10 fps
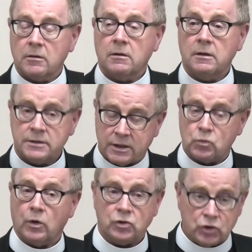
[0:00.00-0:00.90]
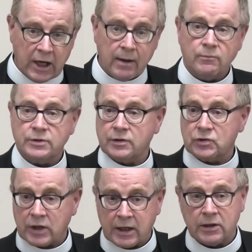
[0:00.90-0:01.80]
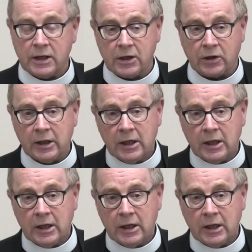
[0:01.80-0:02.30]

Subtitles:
This is what James is saying here.